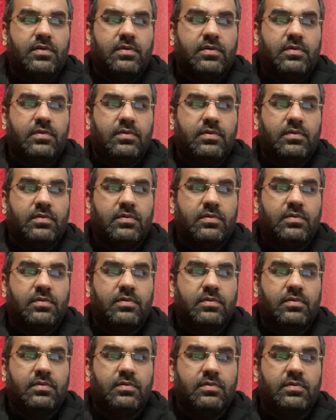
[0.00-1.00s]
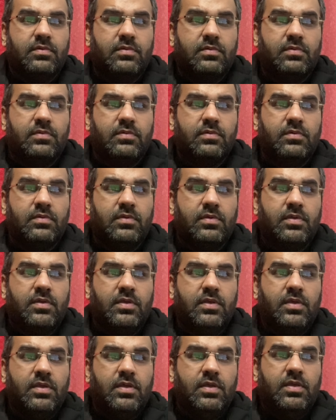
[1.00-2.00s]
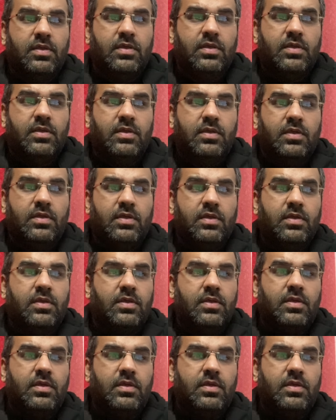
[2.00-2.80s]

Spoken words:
(no one is talking)